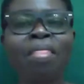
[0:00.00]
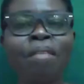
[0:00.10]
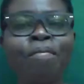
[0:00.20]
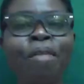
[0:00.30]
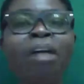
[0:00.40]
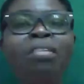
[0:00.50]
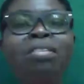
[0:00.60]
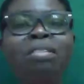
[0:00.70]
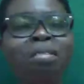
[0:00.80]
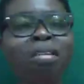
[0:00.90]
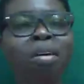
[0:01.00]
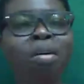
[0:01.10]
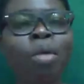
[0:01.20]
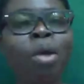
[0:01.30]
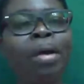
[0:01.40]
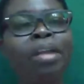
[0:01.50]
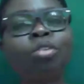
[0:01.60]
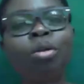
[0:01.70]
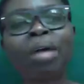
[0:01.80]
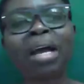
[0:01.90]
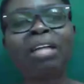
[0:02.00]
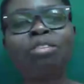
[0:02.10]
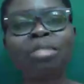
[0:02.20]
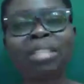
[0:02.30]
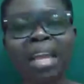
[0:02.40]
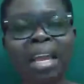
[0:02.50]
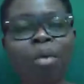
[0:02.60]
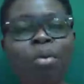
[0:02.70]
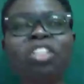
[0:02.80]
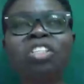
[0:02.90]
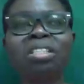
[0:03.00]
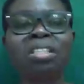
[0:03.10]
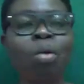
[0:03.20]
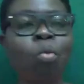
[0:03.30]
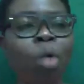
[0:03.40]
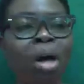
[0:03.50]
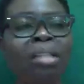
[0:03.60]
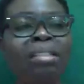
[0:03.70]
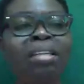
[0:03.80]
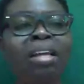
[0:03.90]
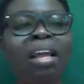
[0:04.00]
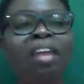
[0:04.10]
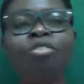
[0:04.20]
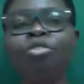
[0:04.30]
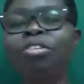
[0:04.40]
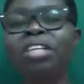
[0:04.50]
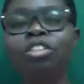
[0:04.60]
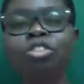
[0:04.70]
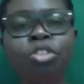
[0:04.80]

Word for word: The first we're going to look at today, which is the one, is using